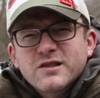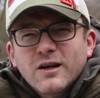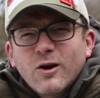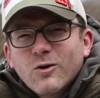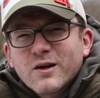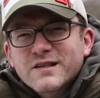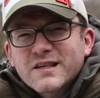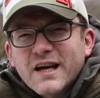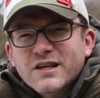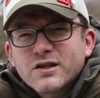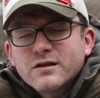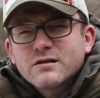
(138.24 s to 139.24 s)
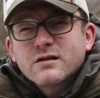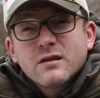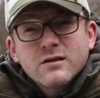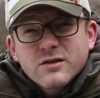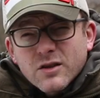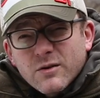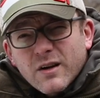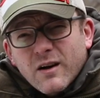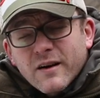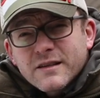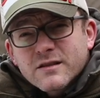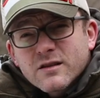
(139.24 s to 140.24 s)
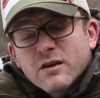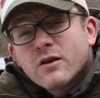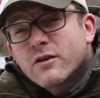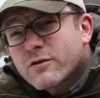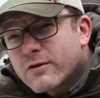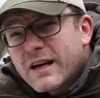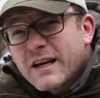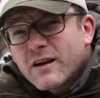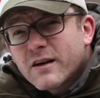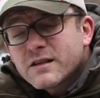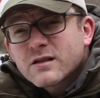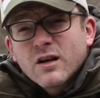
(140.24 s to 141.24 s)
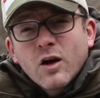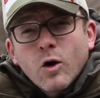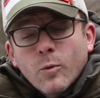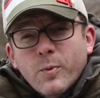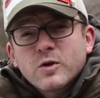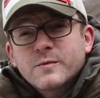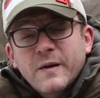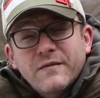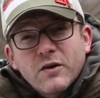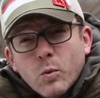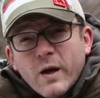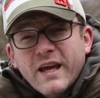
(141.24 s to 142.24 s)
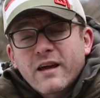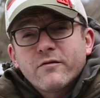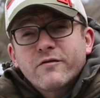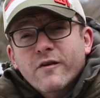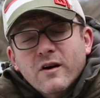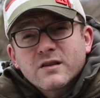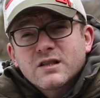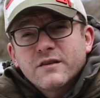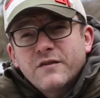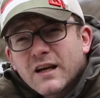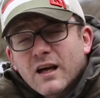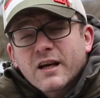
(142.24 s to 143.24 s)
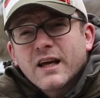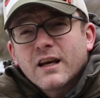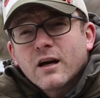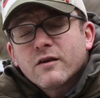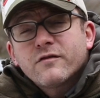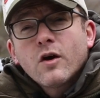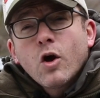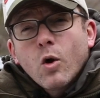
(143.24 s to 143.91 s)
to longer sessions, 2 nights, 3 nights, or possibly even a week in France if you're lucky enough.